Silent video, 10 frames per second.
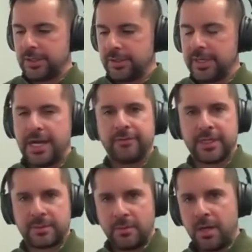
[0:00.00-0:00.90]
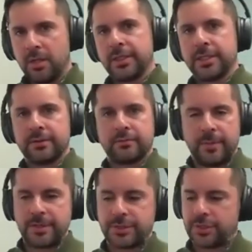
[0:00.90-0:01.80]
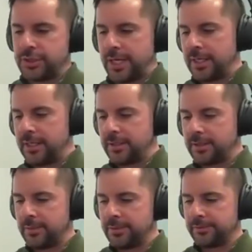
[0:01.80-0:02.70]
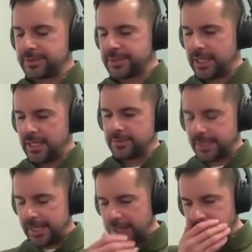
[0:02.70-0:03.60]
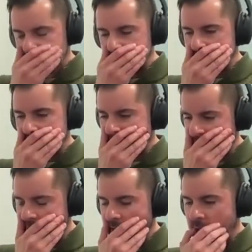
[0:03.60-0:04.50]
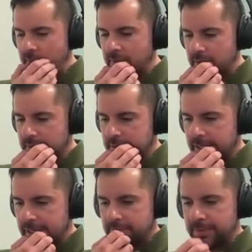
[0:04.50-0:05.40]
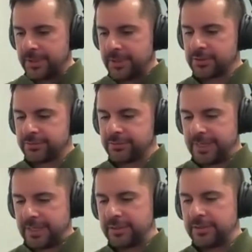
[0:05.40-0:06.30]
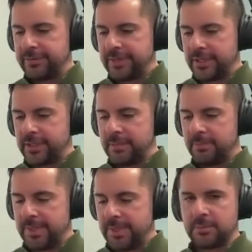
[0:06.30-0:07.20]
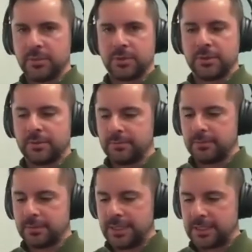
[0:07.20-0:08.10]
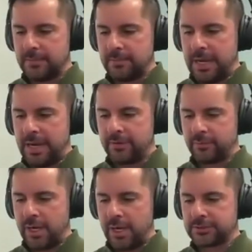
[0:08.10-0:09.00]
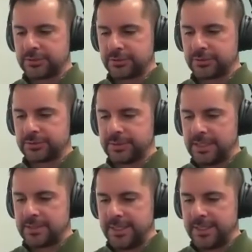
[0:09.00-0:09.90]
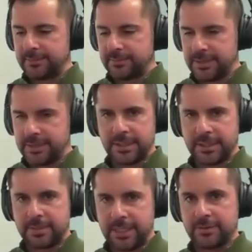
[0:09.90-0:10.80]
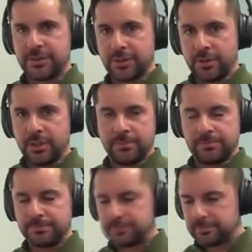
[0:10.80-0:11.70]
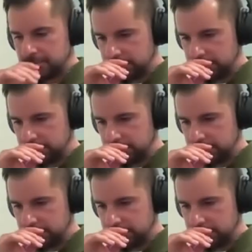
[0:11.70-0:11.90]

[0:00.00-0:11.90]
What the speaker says: you have like Molly and we mentioned checkout a couple different times and Adyen and stuff like that. There's very, very minimal like amount of processors that take these like kind of startup